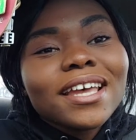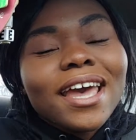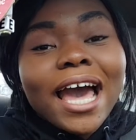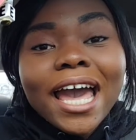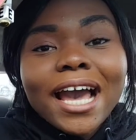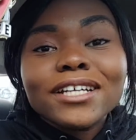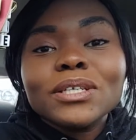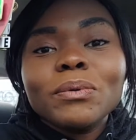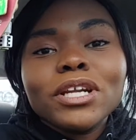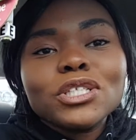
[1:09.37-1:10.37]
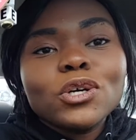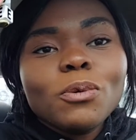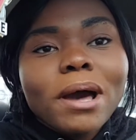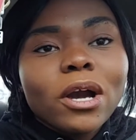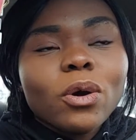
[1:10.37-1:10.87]
I actually wanted to go
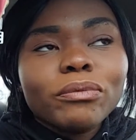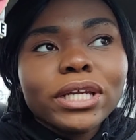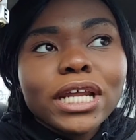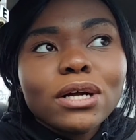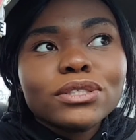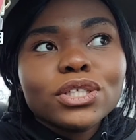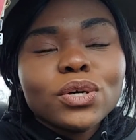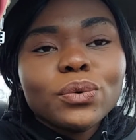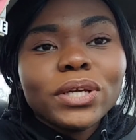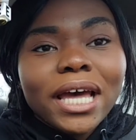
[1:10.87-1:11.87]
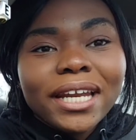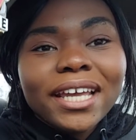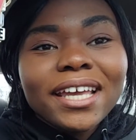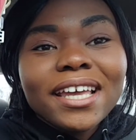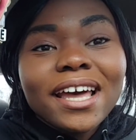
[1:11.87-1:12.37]
back home right now to go get
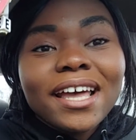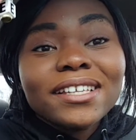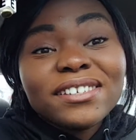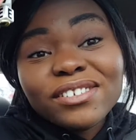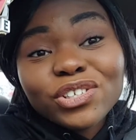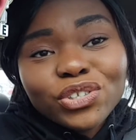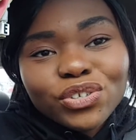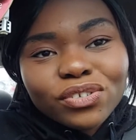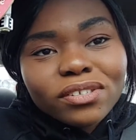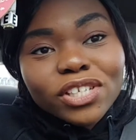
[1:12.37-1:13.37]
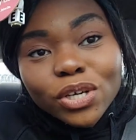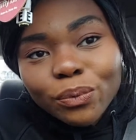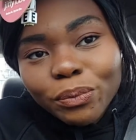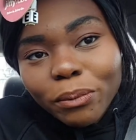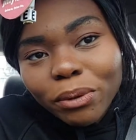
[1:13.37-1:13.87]
it and just,
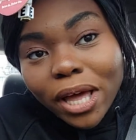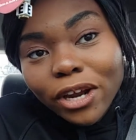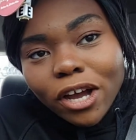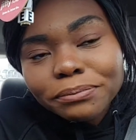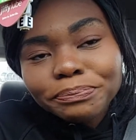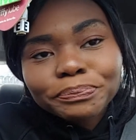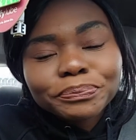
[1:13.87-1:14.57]
apply it on.